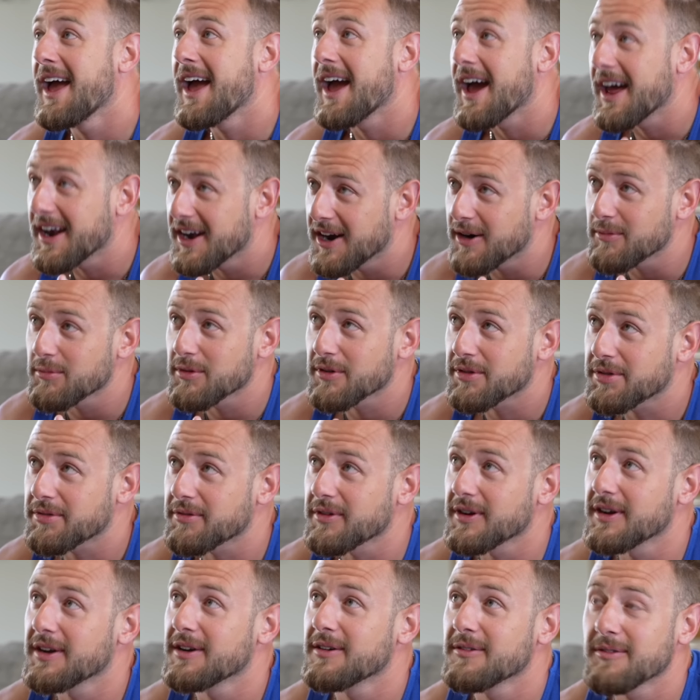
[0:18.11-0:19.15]
And number
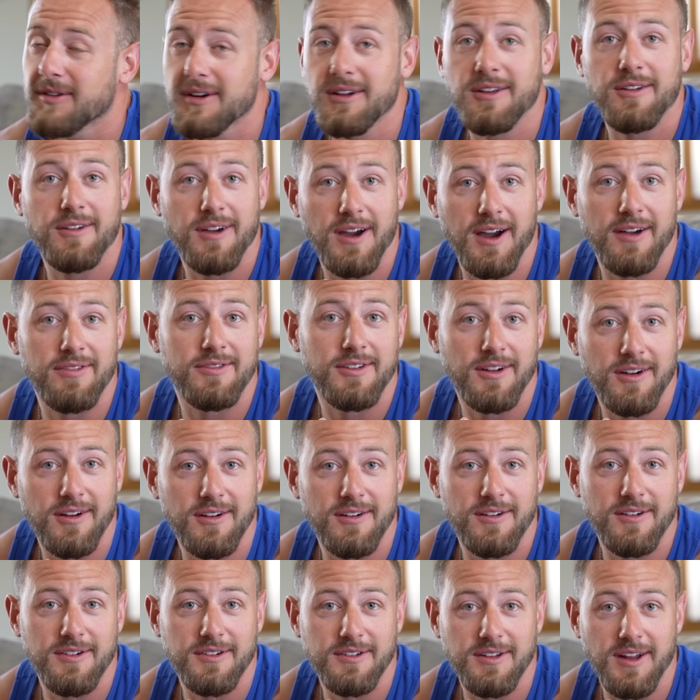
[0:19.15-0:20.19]
three, what you have to
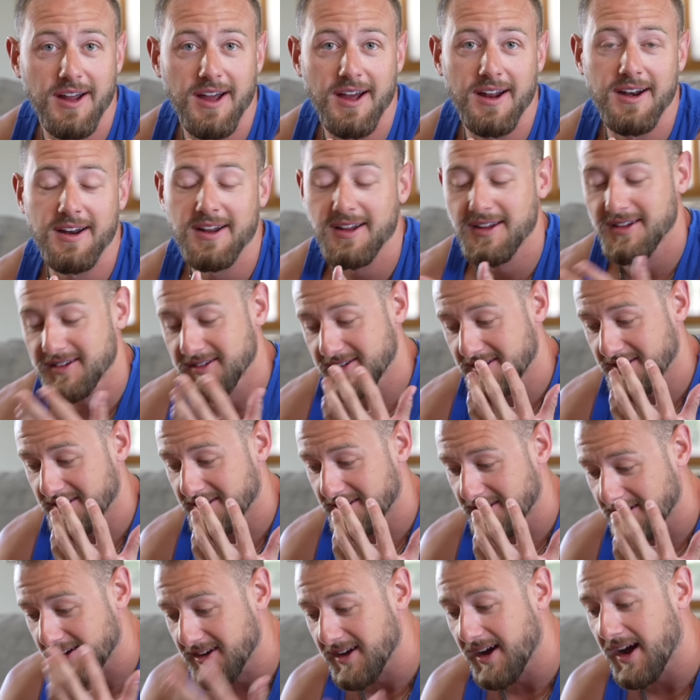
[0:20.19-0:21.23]
understand is
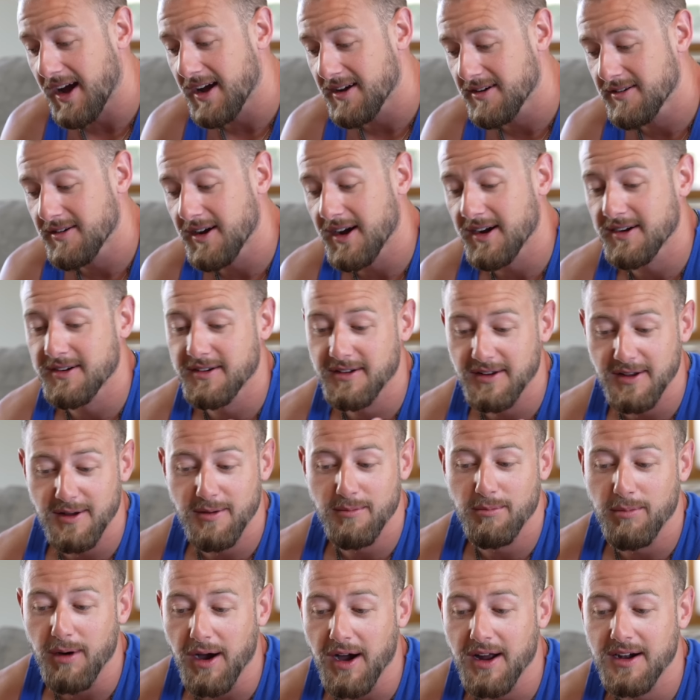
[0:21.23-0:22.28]
the guy who actually
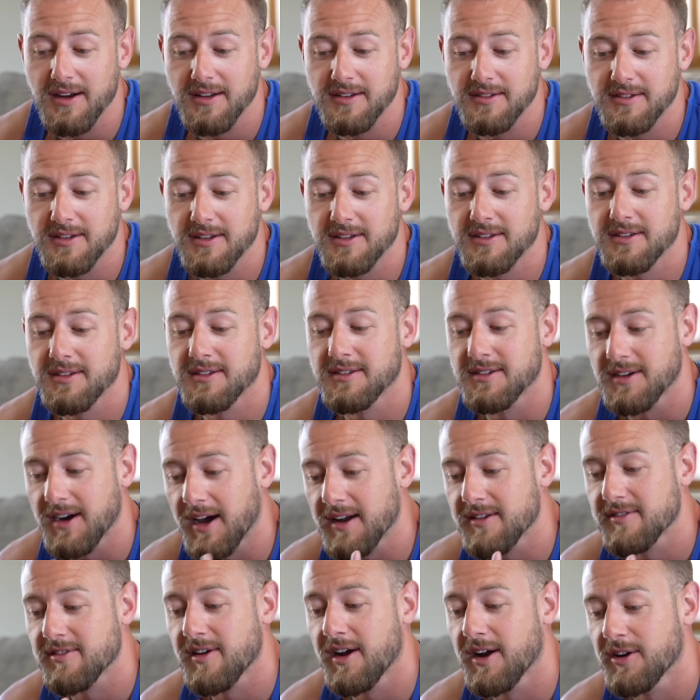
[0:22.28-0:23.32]
embodies this is
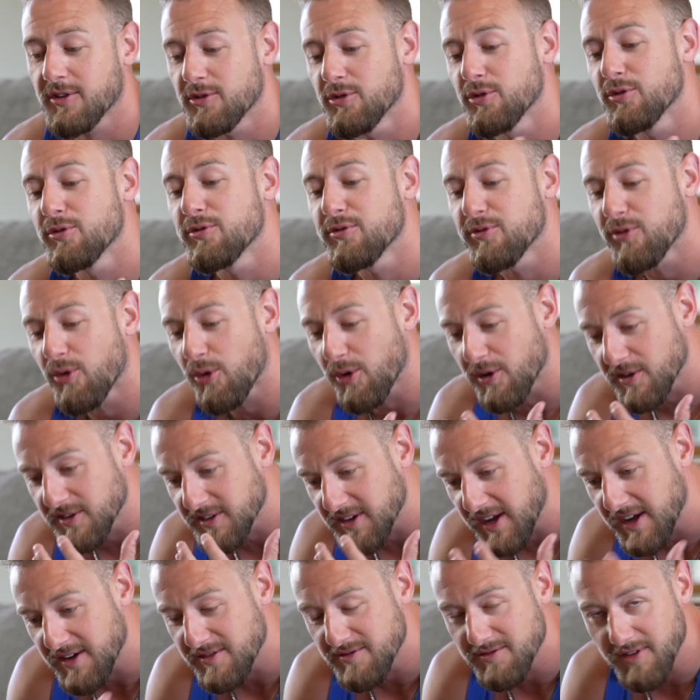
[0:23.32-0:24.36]
not trying to force
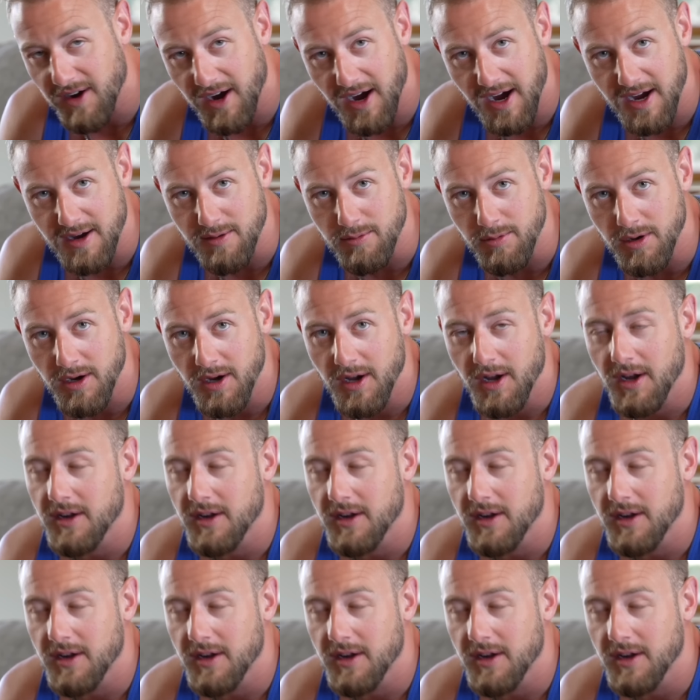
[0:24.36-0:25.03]
a vibe.